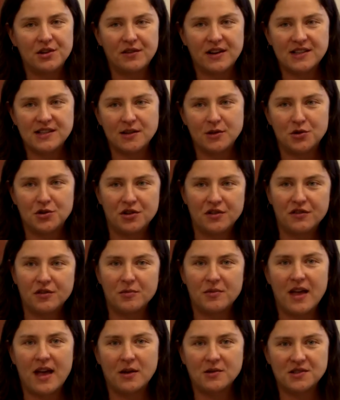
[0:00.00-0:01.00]
resolution
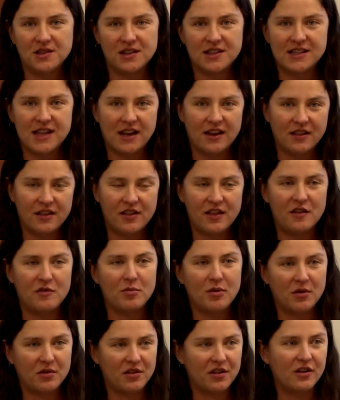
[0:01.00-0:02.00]
from the House and the Senate that they've
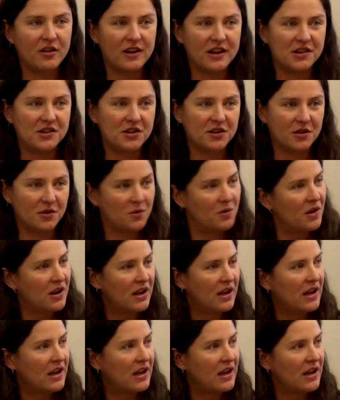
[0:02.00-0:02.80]
both agreed to